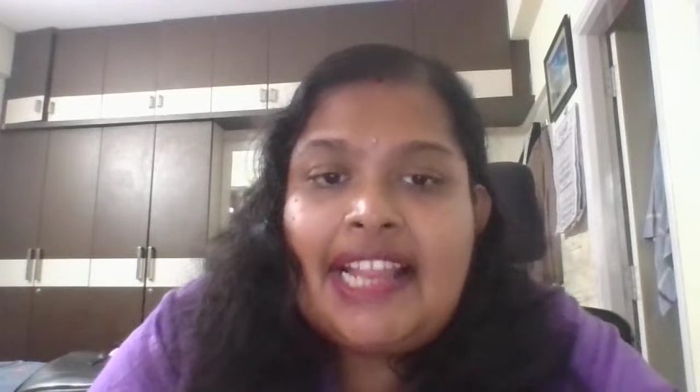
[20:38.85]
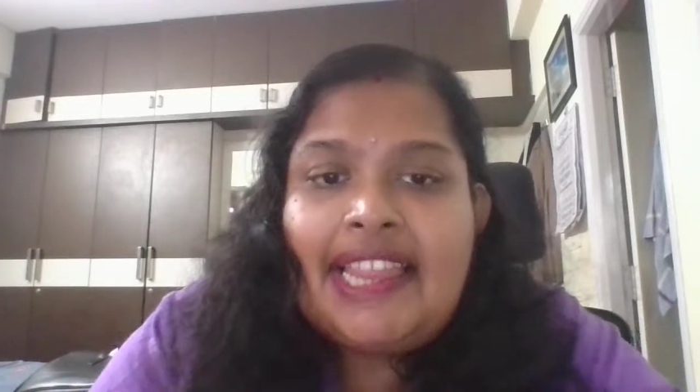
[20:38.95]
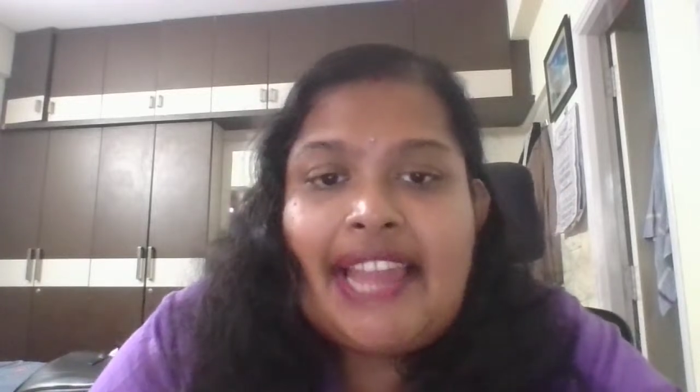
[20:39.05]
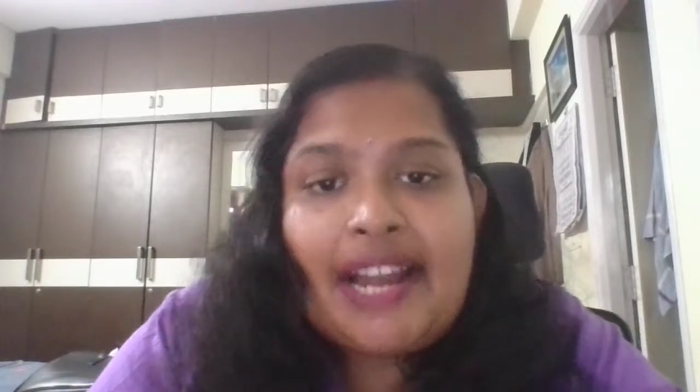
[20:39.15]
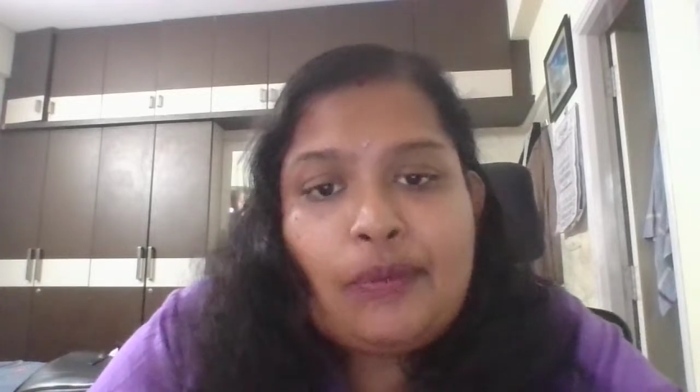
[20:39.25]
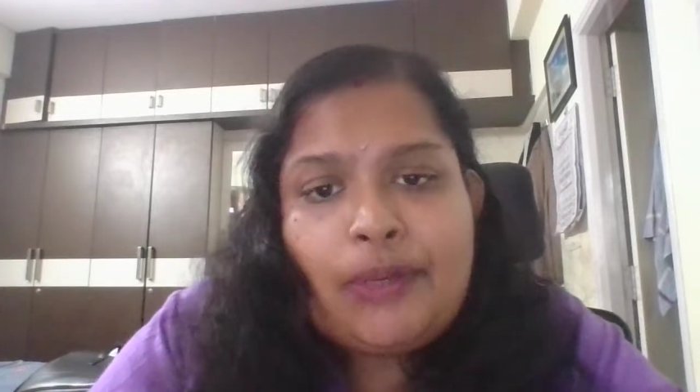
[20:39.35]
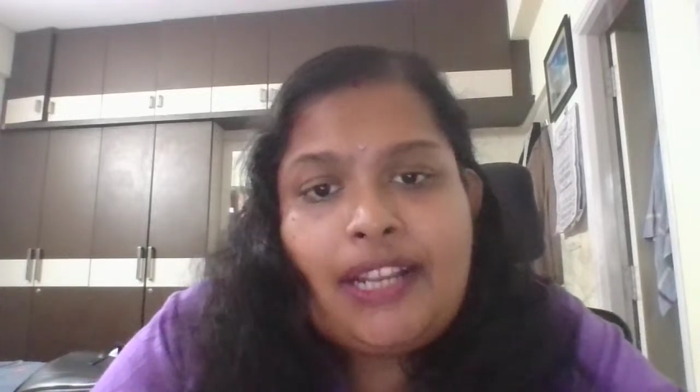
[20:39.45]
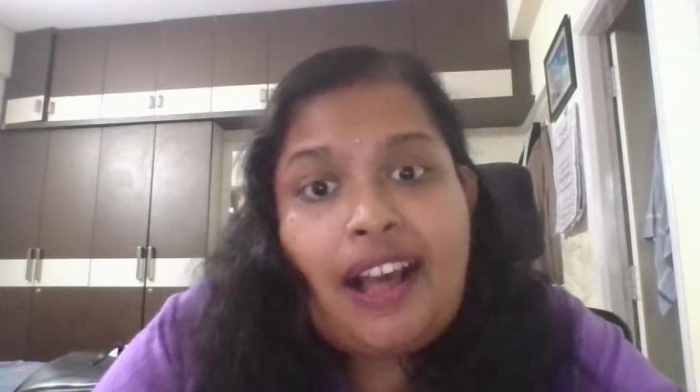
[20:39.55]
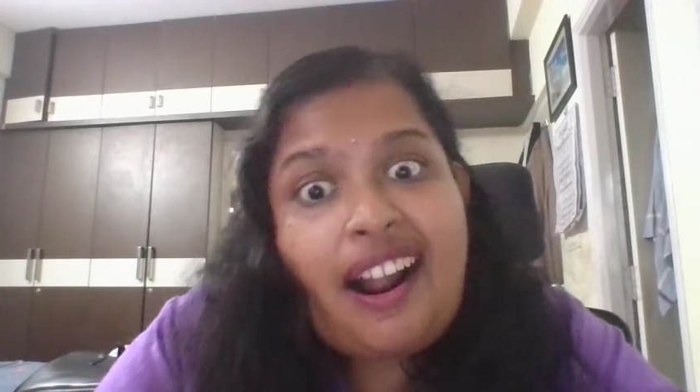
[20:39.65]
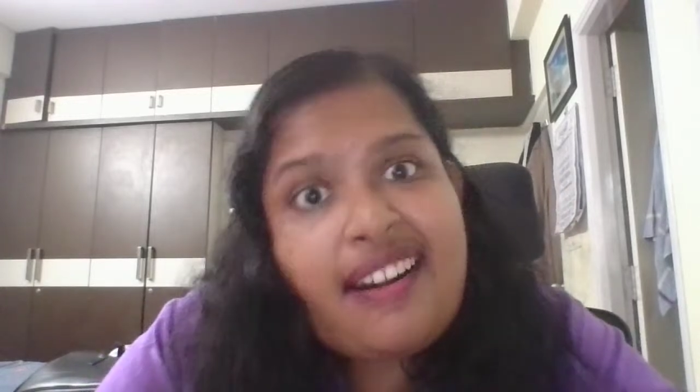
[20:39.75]
that will
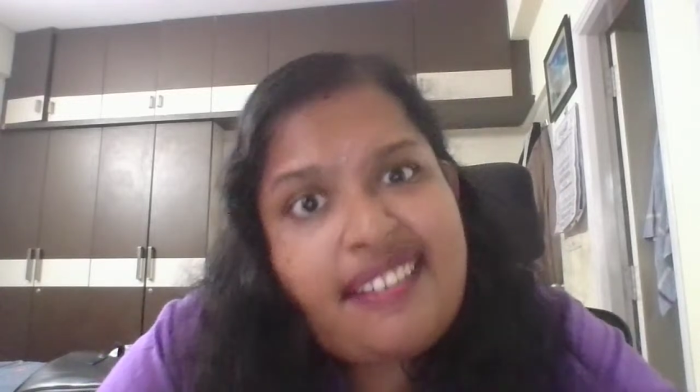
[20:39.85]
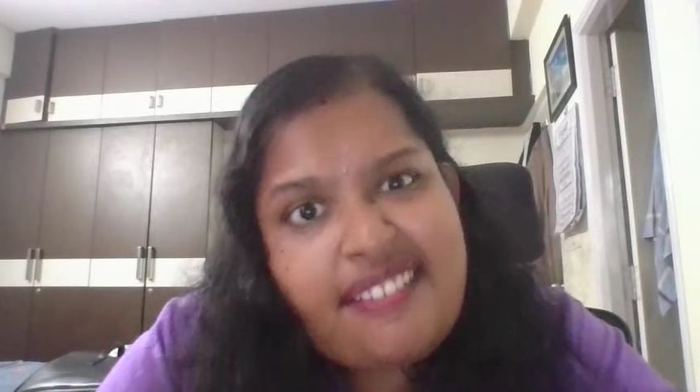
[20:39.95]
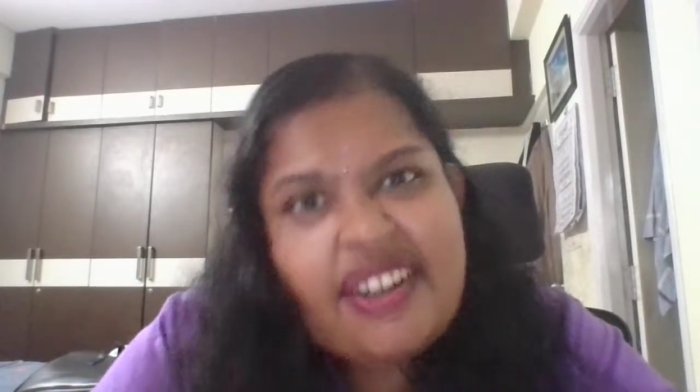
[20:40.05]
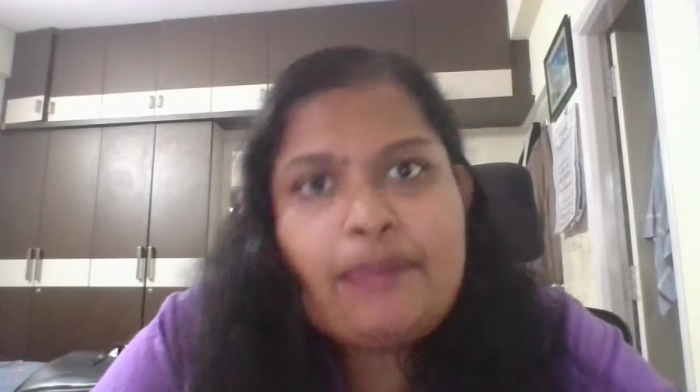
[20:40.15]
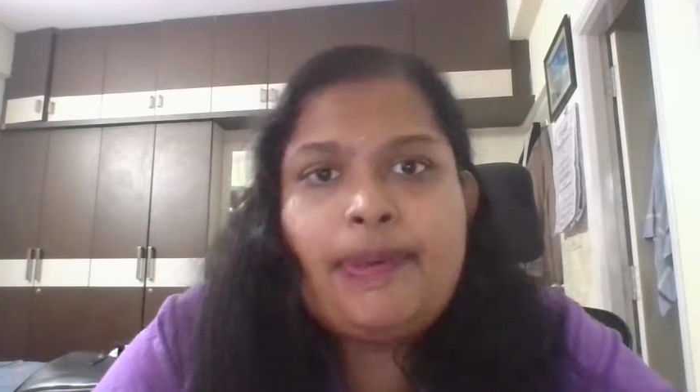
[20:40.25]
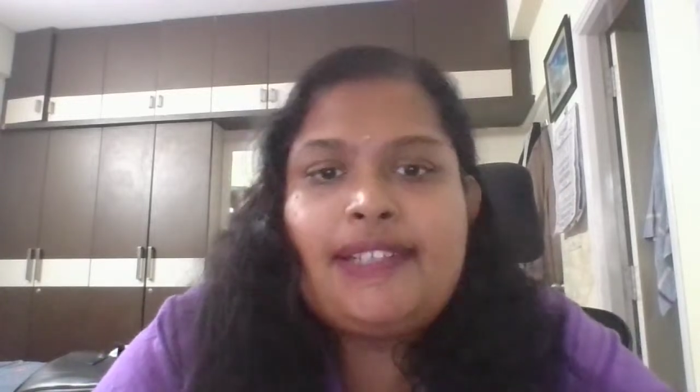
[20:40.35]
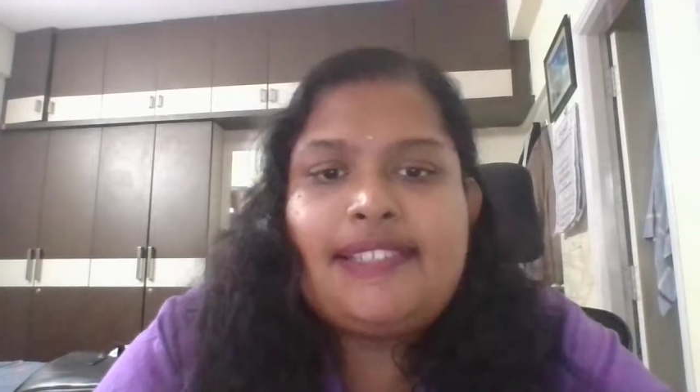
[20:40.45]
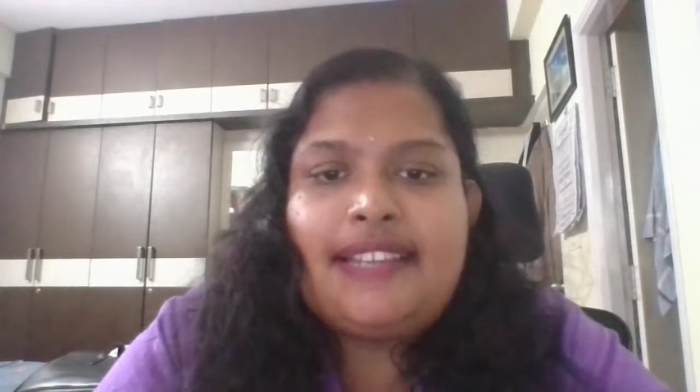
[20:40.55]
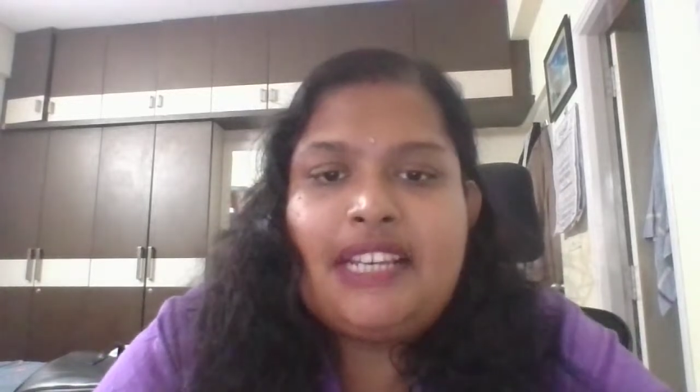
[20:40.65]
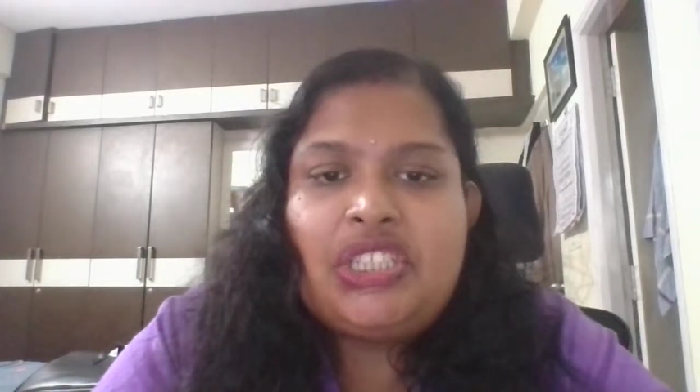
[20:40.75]

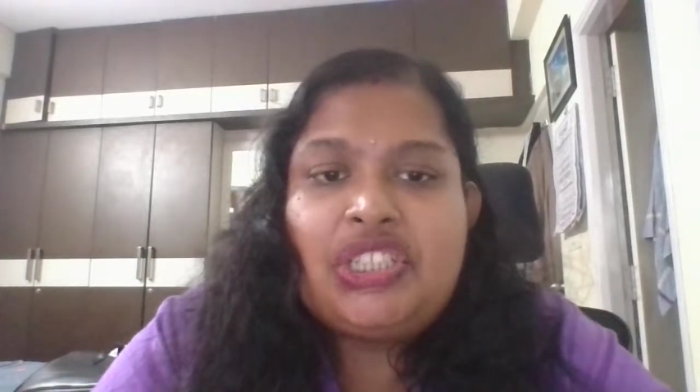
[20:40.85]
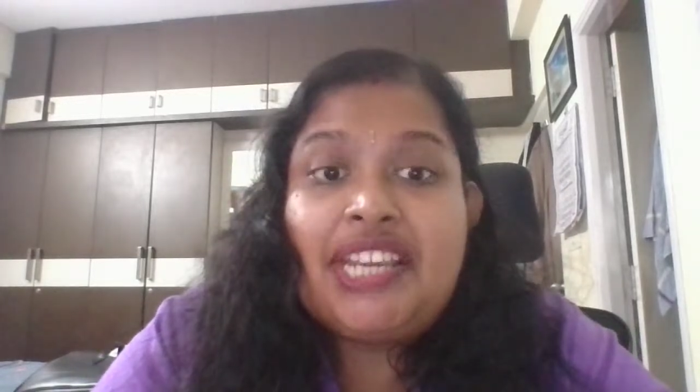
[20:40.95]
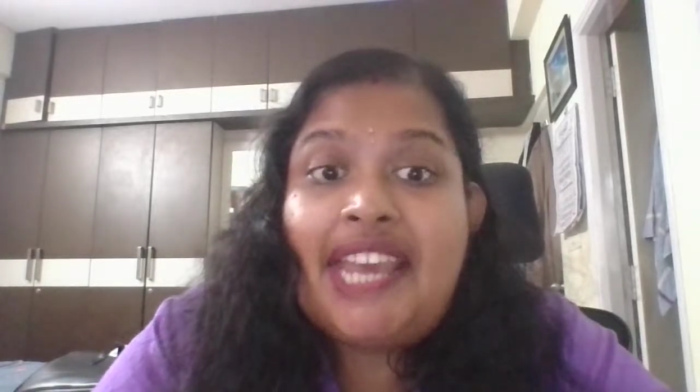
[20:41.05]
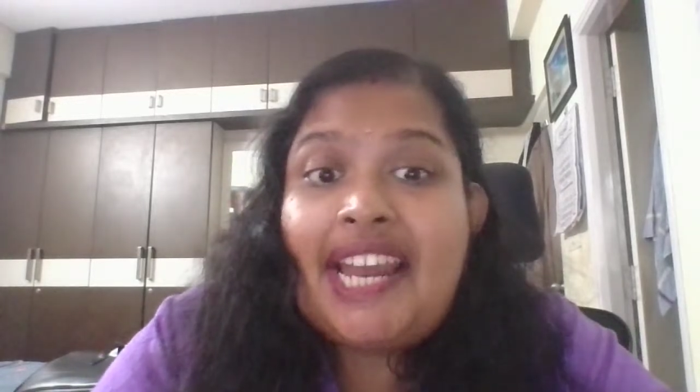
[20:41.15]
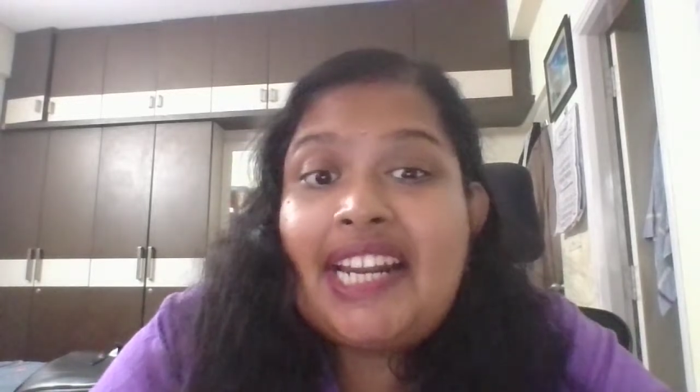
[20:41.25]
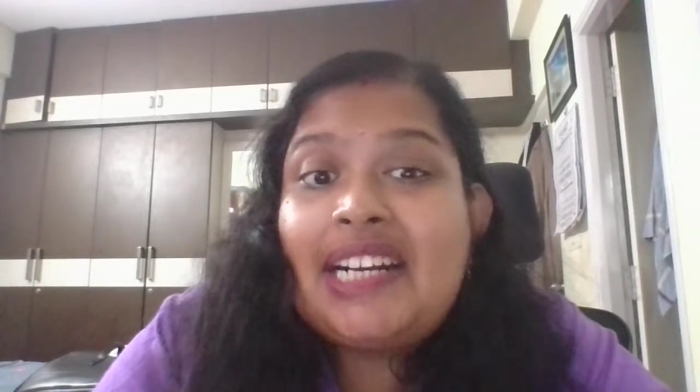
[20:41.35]
100% get